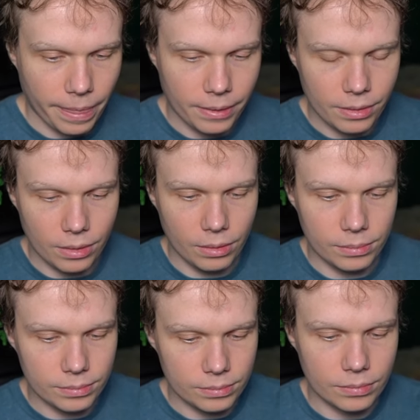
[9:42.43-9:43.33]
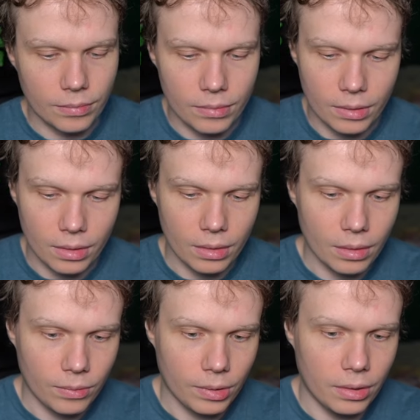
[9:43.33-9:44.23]
So
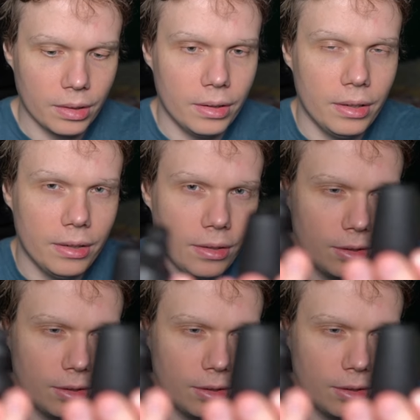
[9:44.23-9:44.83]
look at these